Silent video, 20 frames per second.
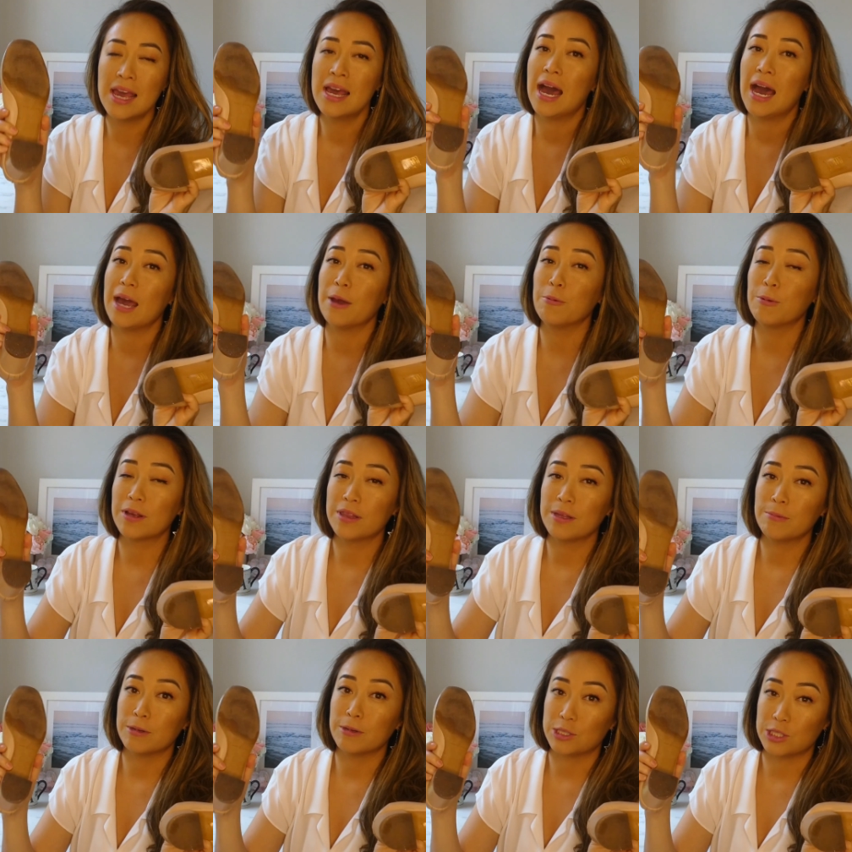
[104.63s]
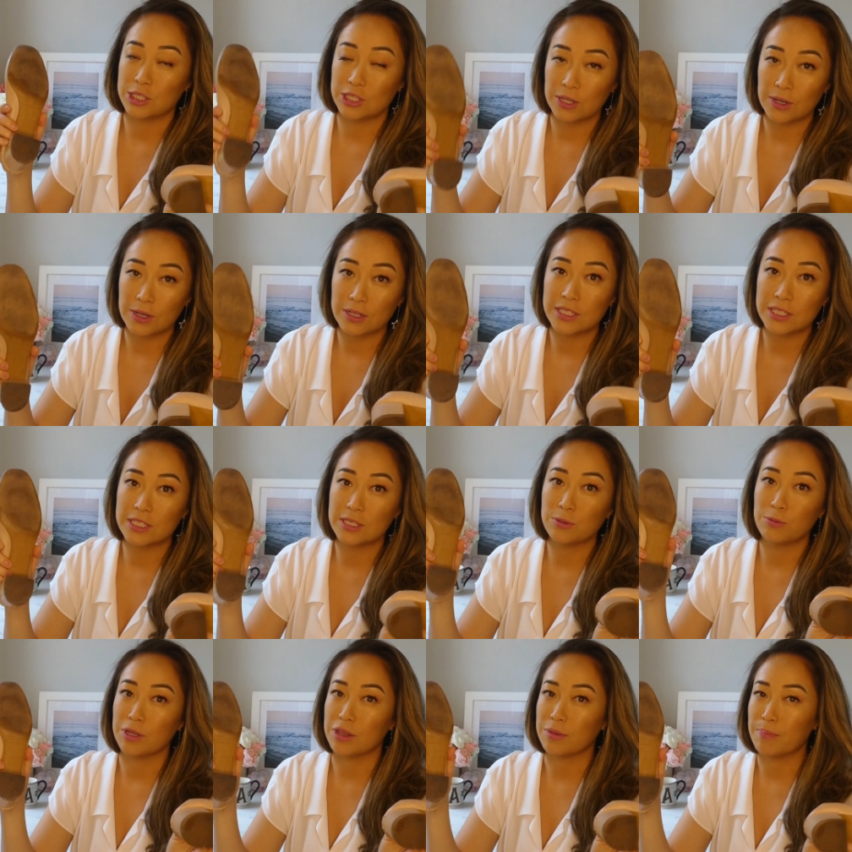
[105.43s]
I wear them with
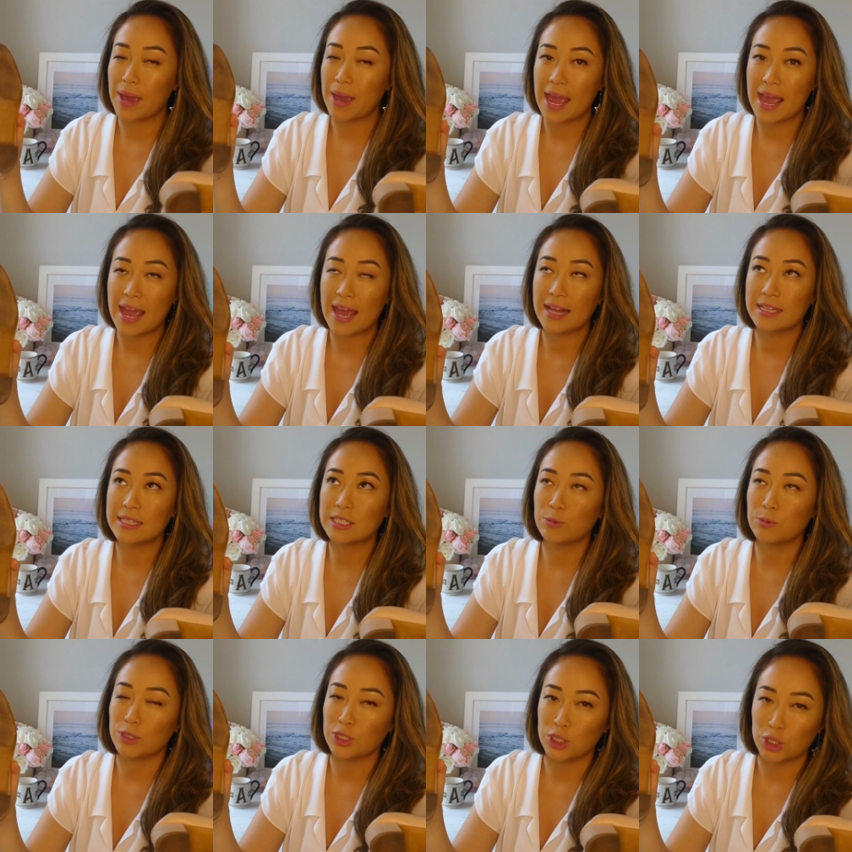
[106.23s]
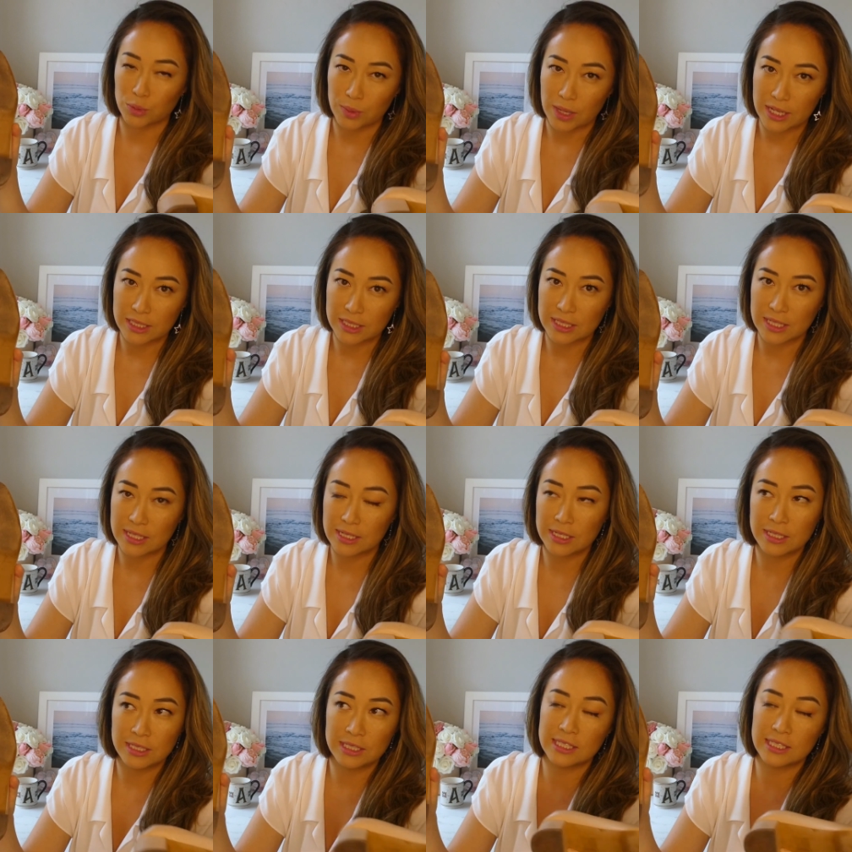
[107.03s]
skirts, with pants, with
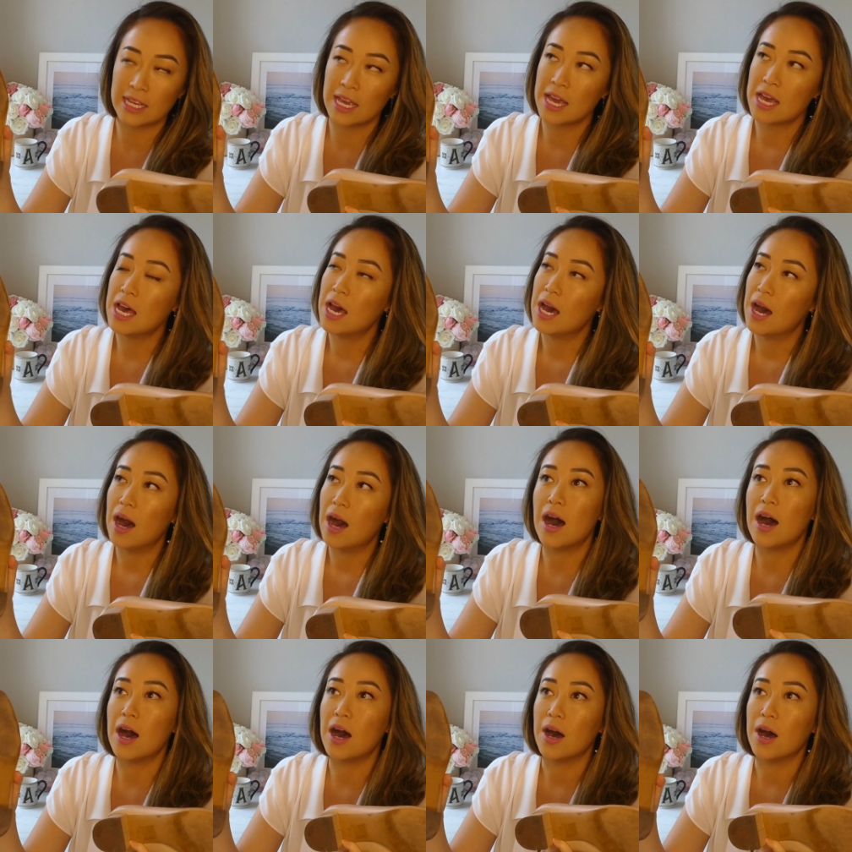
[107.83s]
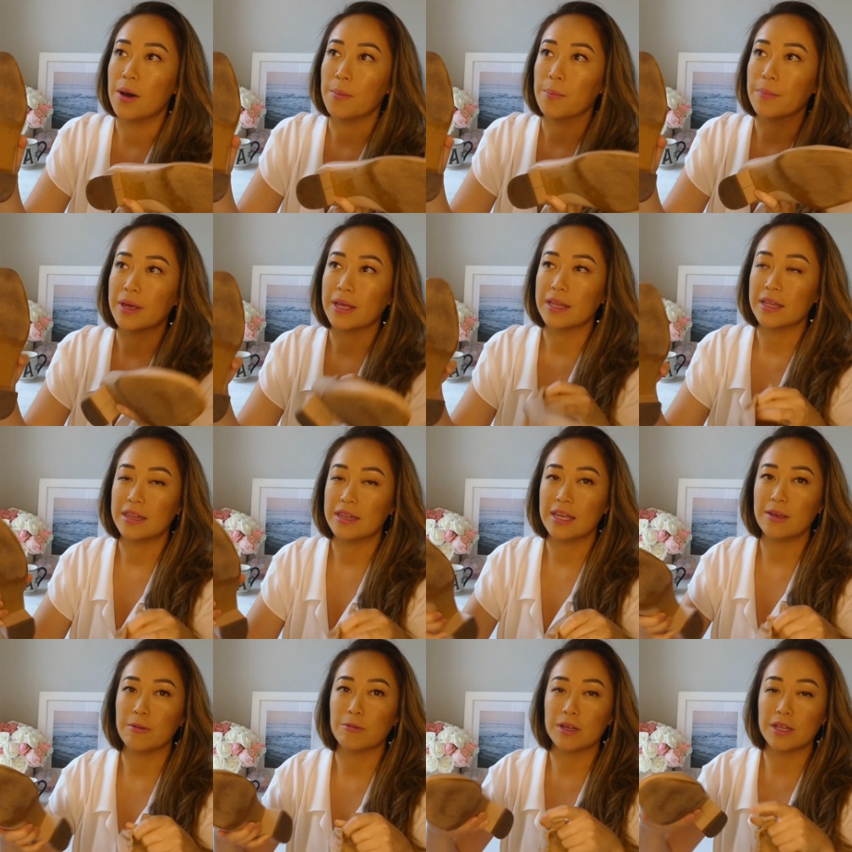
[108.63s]
dresses. Um,
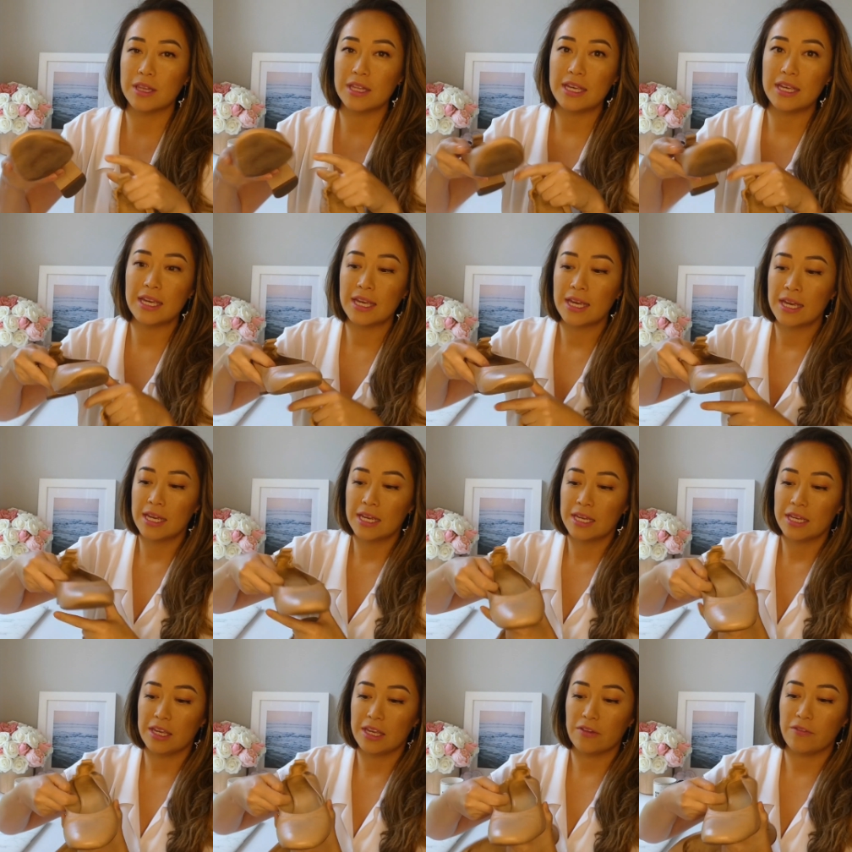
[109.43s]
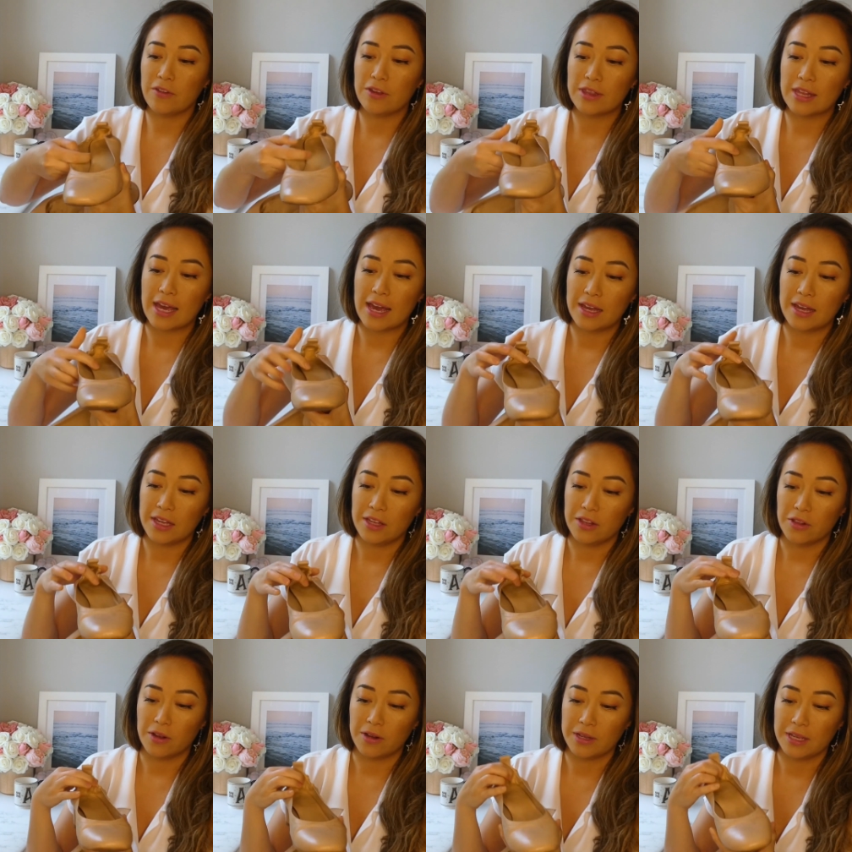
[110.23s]
they really give you that
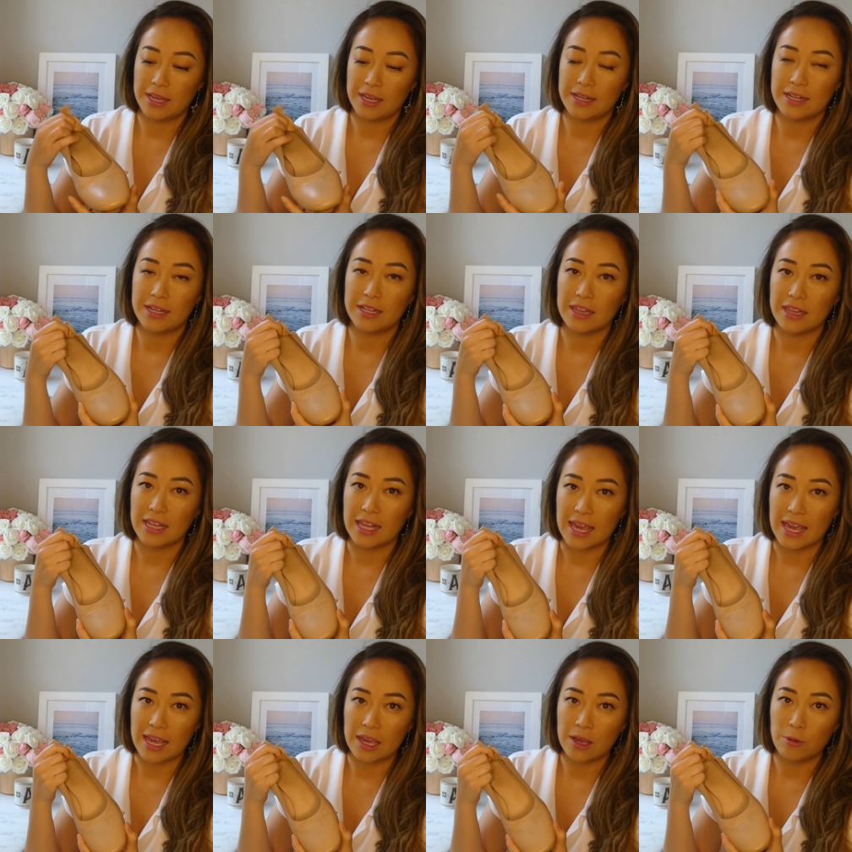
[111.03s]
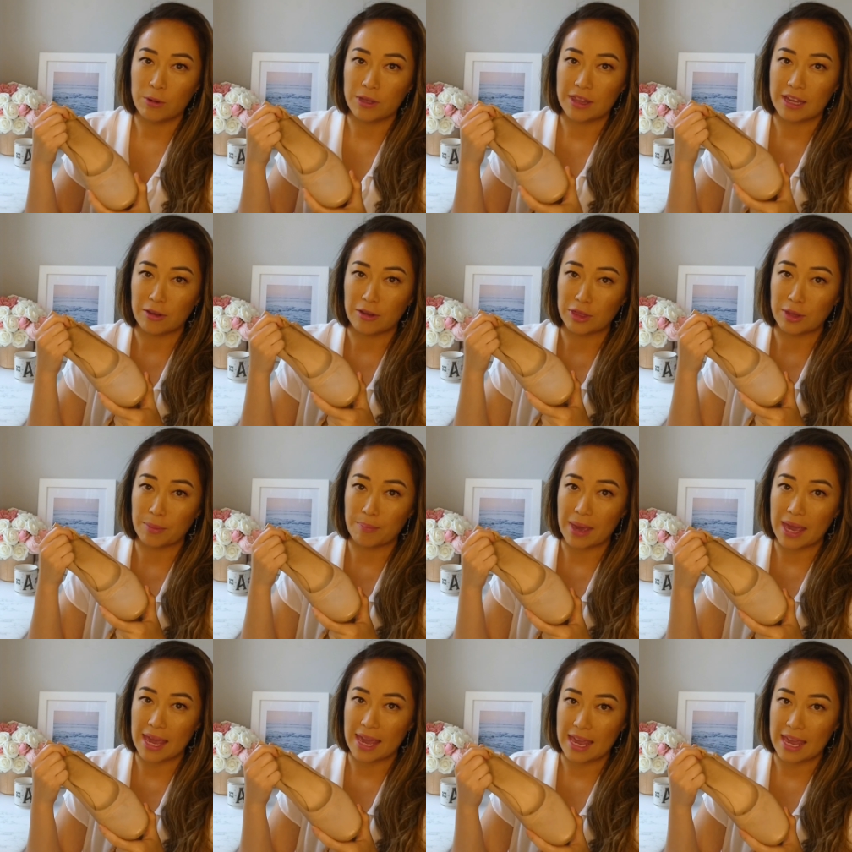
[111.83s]
elongated leg without the
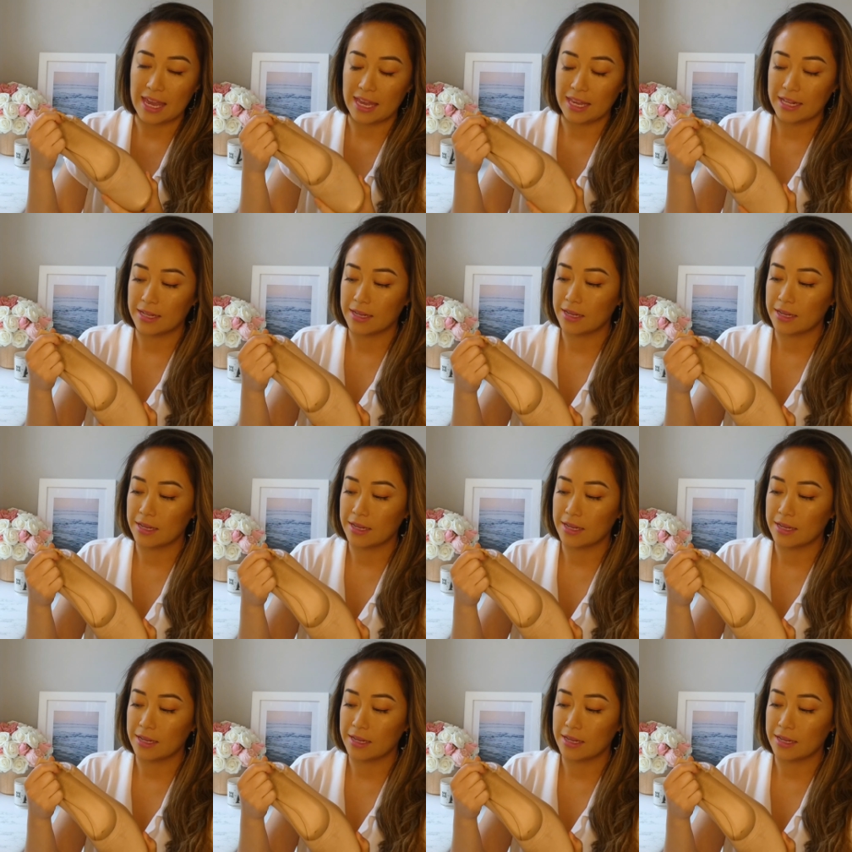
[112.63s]
pain.